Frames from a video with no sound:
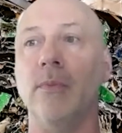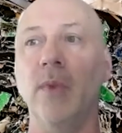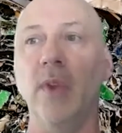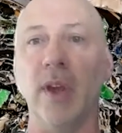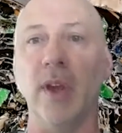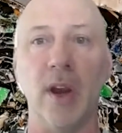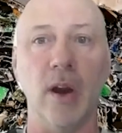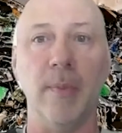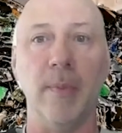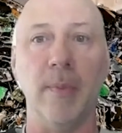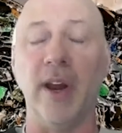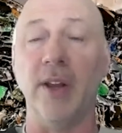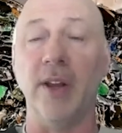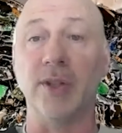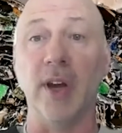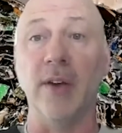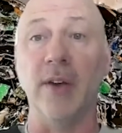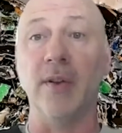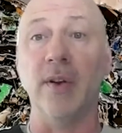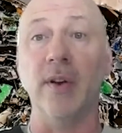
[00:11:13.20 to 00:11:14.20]
They care about
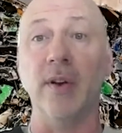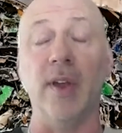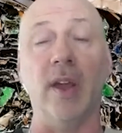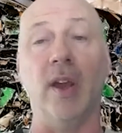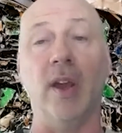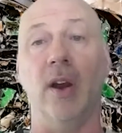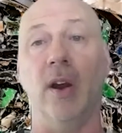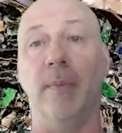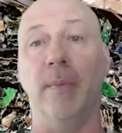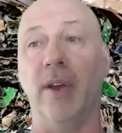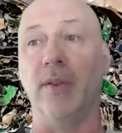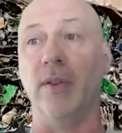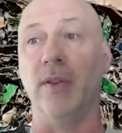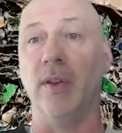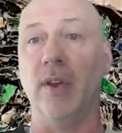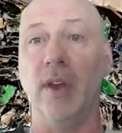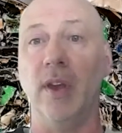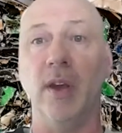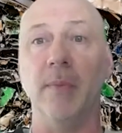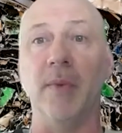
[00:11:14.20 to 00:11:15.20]
each other. They care about the
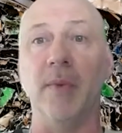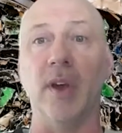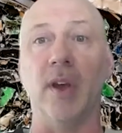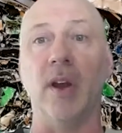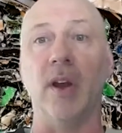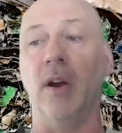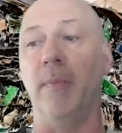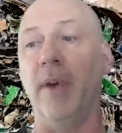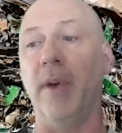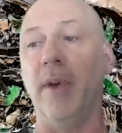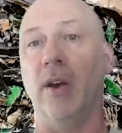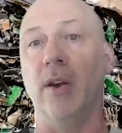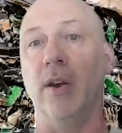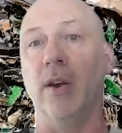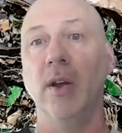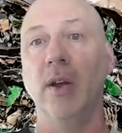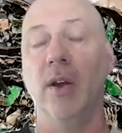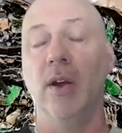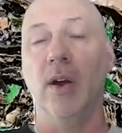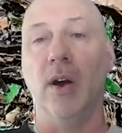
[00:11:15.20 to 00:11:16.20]
team. They care about
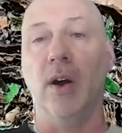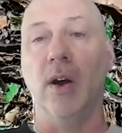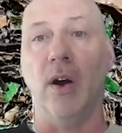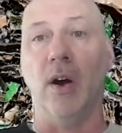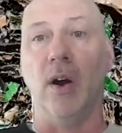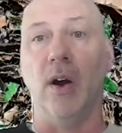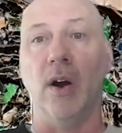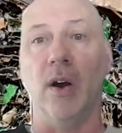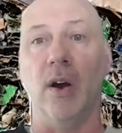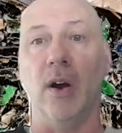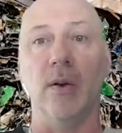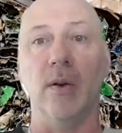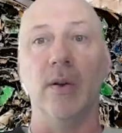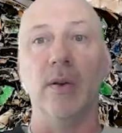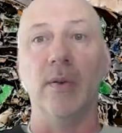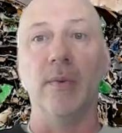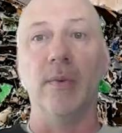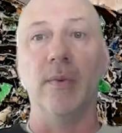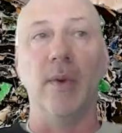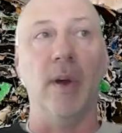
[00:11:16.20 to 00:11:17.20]
our
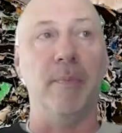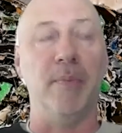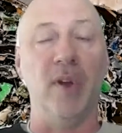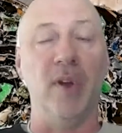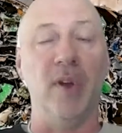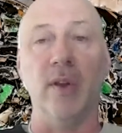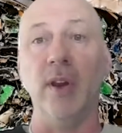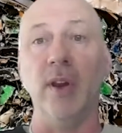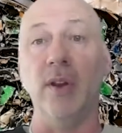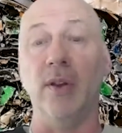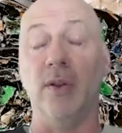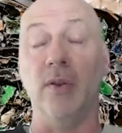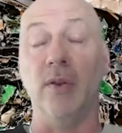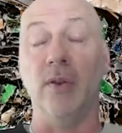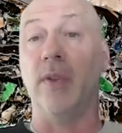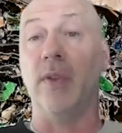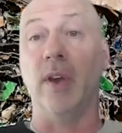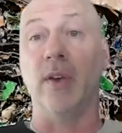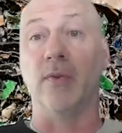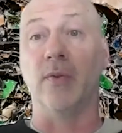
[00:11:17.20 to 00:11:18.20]
ability to
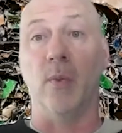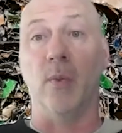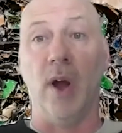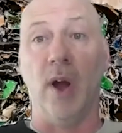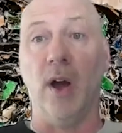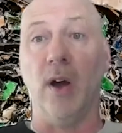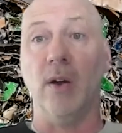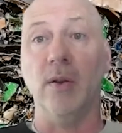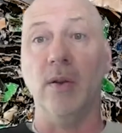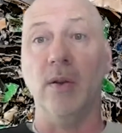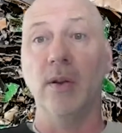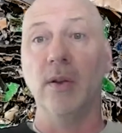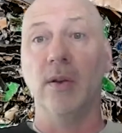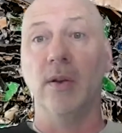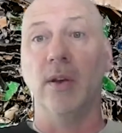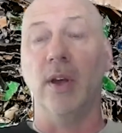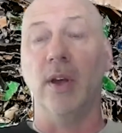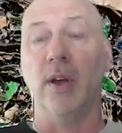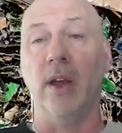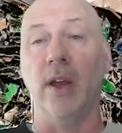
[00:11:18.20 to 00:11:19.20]
do things well
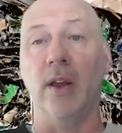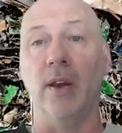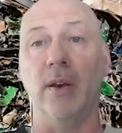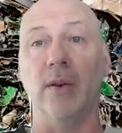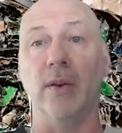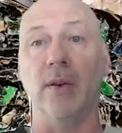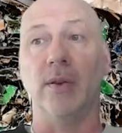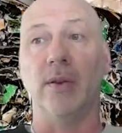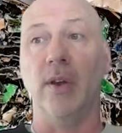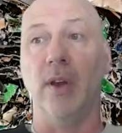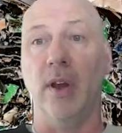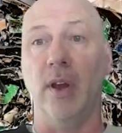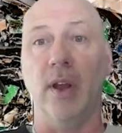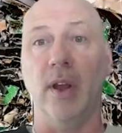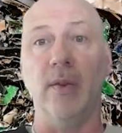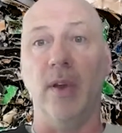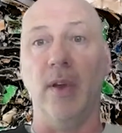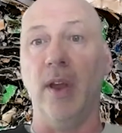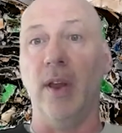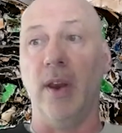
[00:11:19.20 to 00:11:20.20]
and
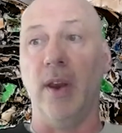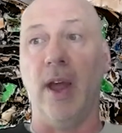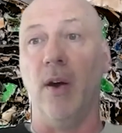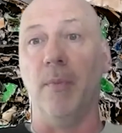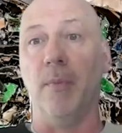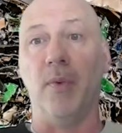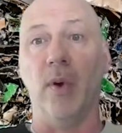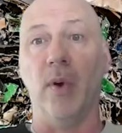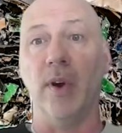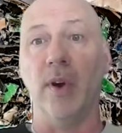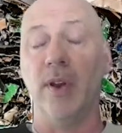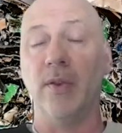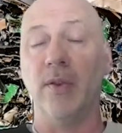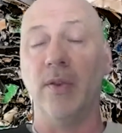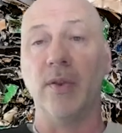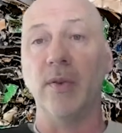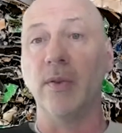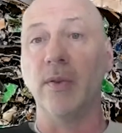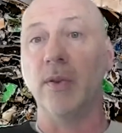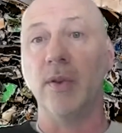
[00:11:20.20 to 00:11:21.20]
how important it
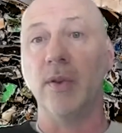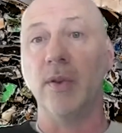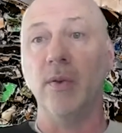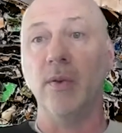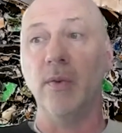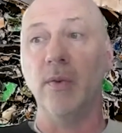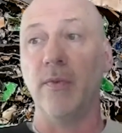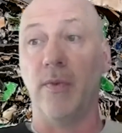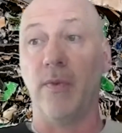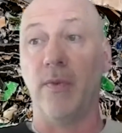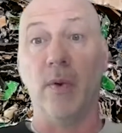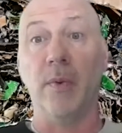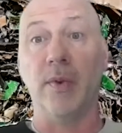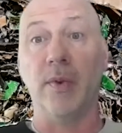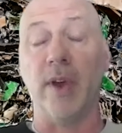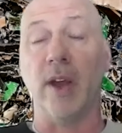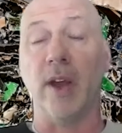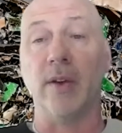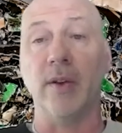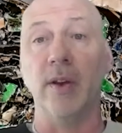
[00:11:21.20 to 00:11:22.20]
is for
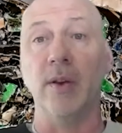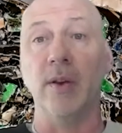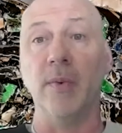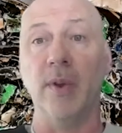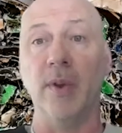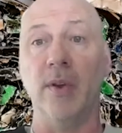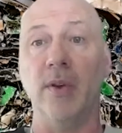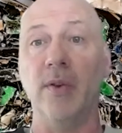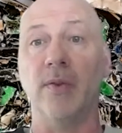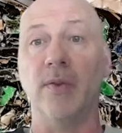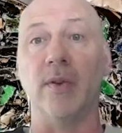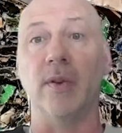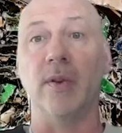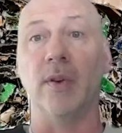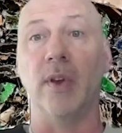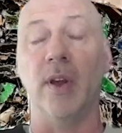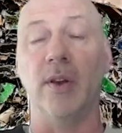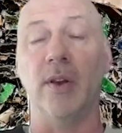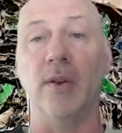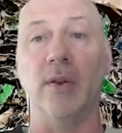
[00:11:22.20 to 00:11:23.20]
recycling and reuse
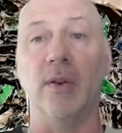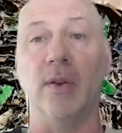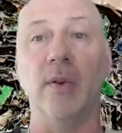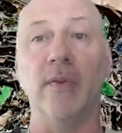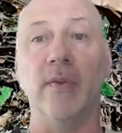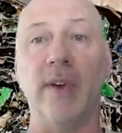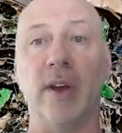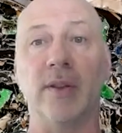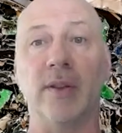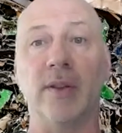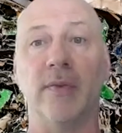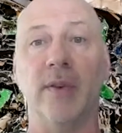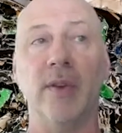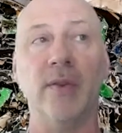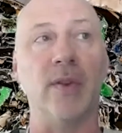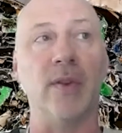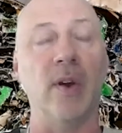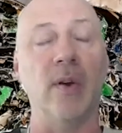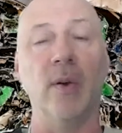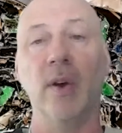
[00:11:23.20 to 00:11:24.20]
and to do it effectively.
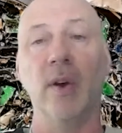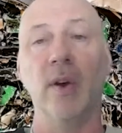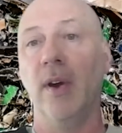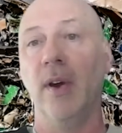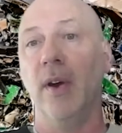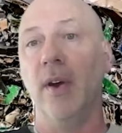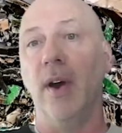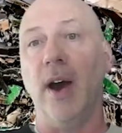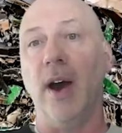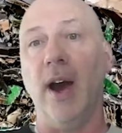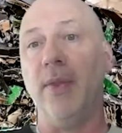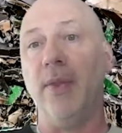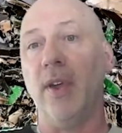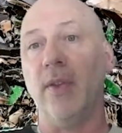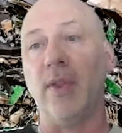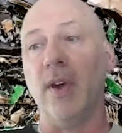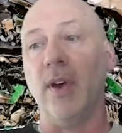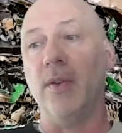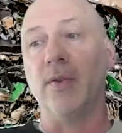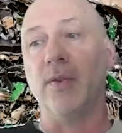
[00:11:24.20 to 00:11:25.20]
So I
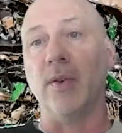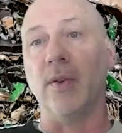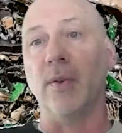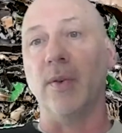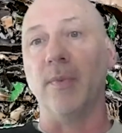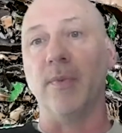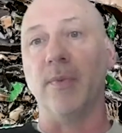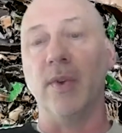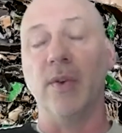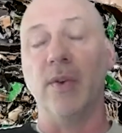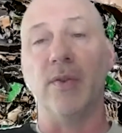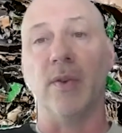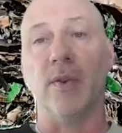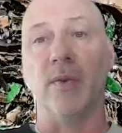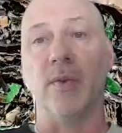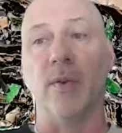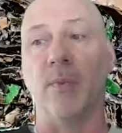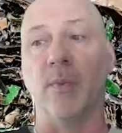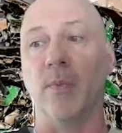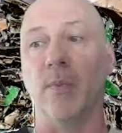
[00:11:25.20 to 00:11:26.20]
think those are
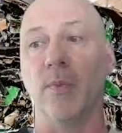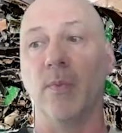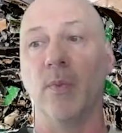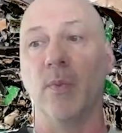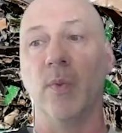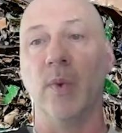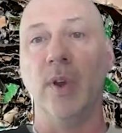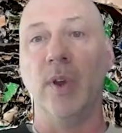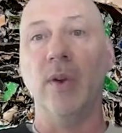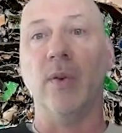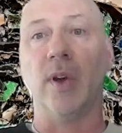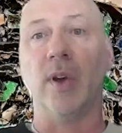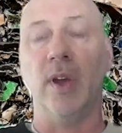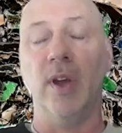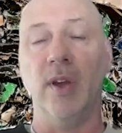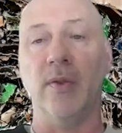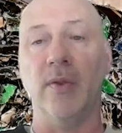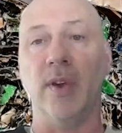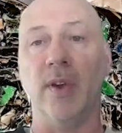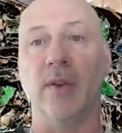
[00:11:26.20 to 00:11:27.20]
the real
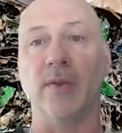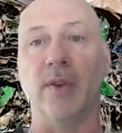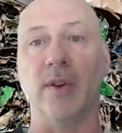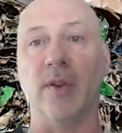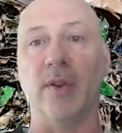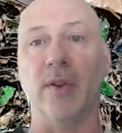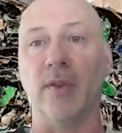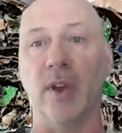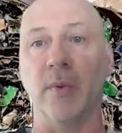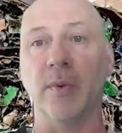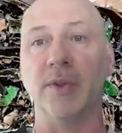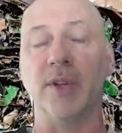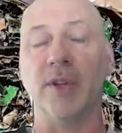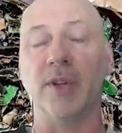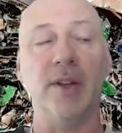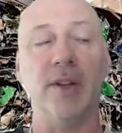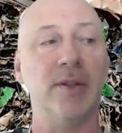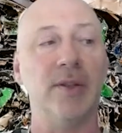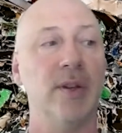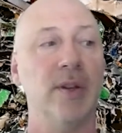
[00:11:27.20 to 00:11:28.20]
key things that distinguish
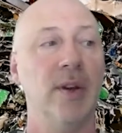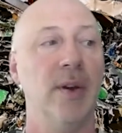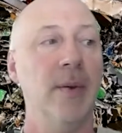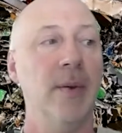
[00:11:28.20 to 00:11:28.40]
us.